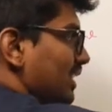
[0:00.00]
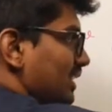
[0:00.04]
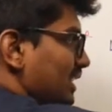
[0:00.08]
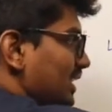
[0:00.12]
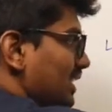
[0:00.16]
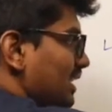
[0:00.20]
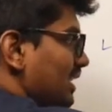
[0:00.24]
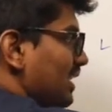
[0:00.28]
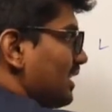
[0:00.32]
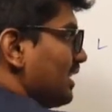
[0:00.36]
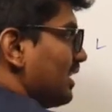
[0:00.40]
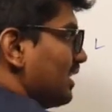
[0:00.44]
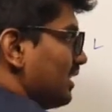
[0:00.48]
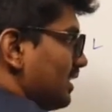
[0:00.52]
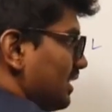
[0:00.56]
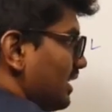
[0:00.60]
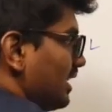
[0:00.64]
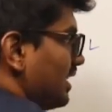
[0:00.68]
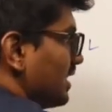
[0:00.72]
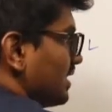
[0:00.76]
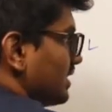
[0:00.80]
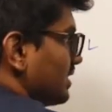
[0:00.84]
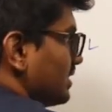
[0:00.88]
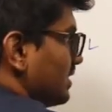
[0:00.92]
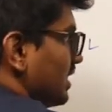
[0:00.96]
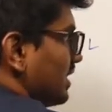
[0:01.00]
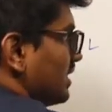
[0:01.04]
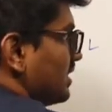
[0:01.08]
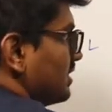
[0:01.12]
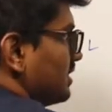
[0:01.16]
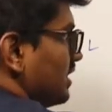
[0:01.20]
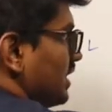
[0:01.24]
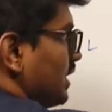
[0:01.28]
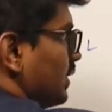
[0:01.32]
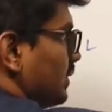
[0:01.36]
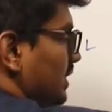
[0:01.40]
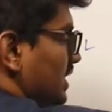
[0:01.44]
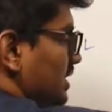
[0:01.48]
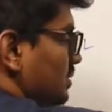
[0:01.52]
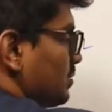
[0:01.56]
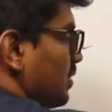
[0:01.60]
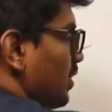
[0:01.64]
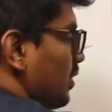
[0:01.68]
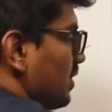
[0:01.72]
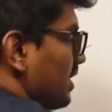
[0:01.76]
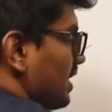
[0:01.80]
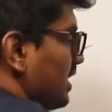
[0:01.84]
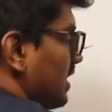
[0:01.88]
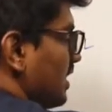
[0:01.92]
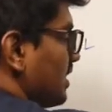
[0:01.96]
TL and TS, that is liquidus
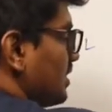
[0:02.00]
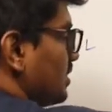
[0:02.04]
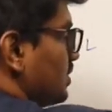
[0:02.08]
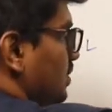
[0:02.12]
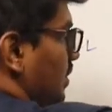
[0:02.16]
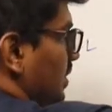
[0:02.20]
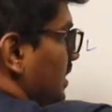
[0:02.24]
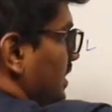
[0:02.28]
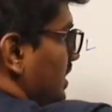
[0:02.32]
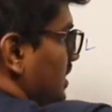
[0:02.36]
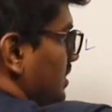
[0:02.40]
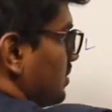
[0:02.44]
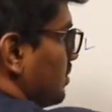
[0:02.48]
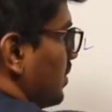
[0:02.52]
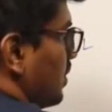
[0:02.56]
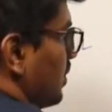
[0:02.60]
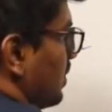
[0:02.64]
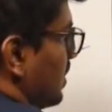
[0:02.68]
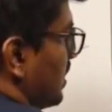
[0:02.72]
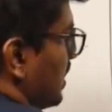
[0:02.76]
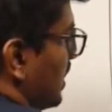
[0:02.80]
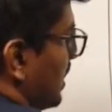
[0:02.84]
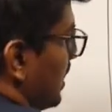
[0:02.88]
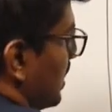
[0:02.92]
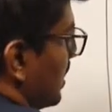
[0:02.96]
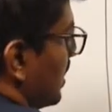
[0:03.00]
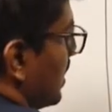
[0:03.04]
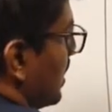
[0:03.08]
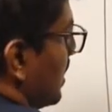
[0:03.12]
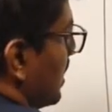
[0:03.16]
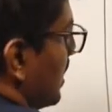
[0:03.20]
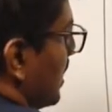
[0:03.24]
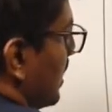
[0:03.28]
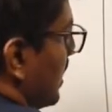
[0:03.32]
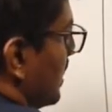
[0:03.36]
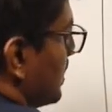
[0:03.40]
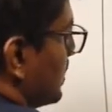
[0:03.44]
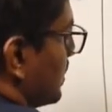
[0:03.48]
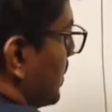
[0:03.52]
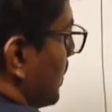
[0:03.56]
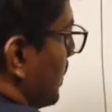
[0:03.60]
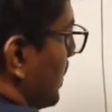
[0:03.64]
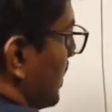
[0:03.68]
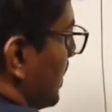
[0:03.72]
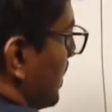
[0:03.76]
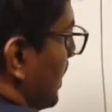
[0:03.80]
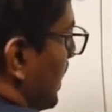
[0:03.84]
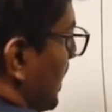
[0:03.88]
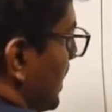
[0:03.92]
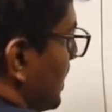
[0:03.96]
boundary and solidus boundary, it's going to